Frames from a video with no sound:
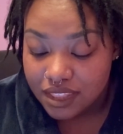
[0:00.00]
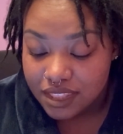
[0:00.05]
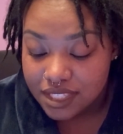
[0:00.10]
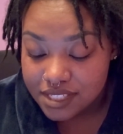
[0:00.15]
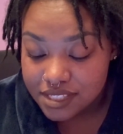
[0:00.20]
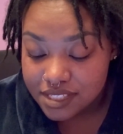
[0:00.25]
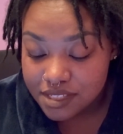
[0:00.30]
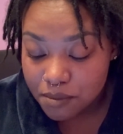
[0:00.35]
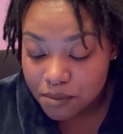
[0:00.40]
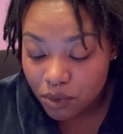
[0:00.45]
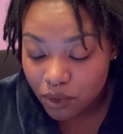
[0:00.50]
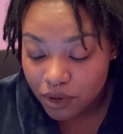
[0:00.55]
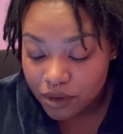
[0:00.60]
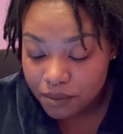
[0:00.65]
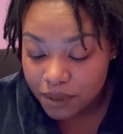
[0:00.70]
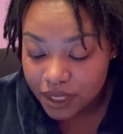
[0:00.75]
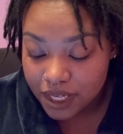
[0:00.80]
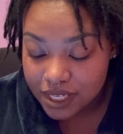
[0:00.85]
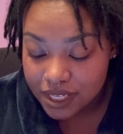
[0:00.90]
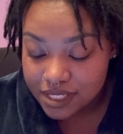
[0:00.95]
This is important
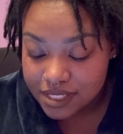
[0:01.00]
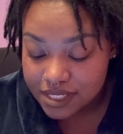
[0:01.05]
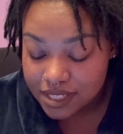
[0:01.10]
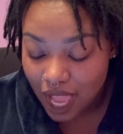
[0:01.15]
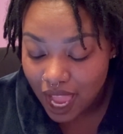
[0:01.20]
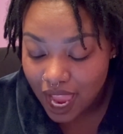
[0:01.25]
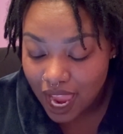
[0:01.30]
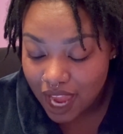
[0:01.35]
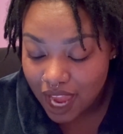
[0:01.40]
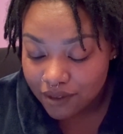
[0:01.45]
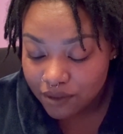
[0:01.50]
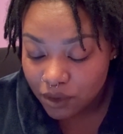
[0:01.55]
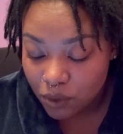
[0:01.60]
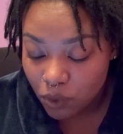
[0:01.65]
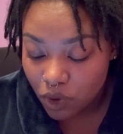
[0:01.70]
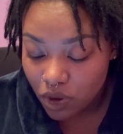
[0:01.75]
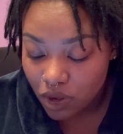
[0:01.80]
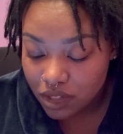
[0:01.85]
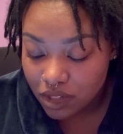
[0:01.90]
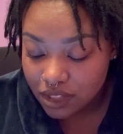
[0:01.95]
because I have a
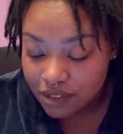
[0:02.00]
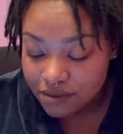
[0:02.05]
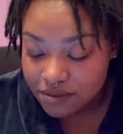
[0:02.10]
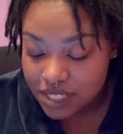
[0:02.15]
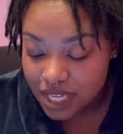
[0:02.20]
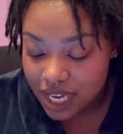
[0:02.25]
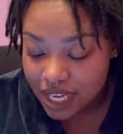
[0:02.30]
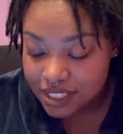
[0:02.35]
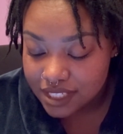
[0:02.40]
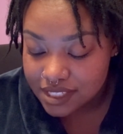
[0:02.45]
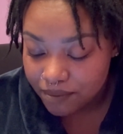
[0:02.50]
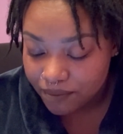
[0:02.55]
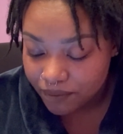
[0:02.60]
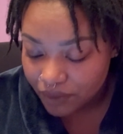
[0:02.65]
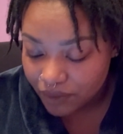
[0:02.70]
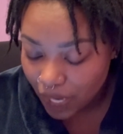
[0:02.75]
wall of text.